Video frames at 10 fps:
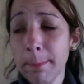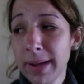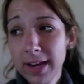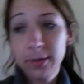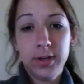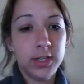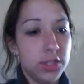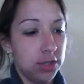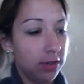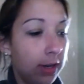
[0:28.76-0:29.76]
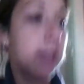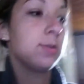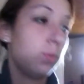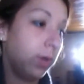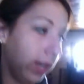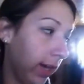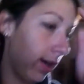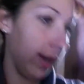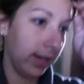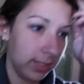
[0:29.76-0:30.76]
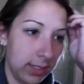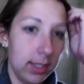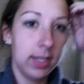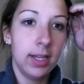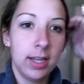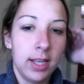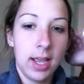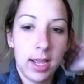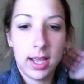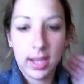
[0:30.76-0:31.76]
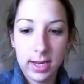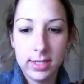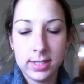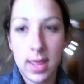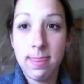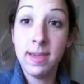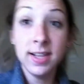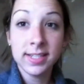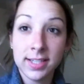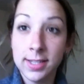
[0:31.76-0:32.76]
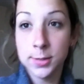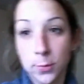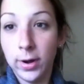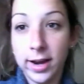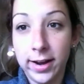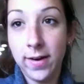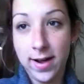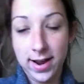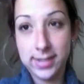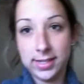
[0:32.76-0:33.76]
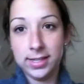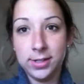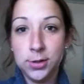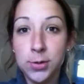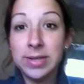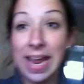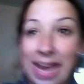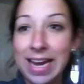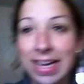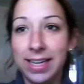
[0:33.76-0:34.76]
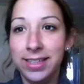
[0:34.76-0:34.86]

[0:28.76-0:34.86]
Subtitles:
But I wanted to show you guys what I got. And this is what I got today.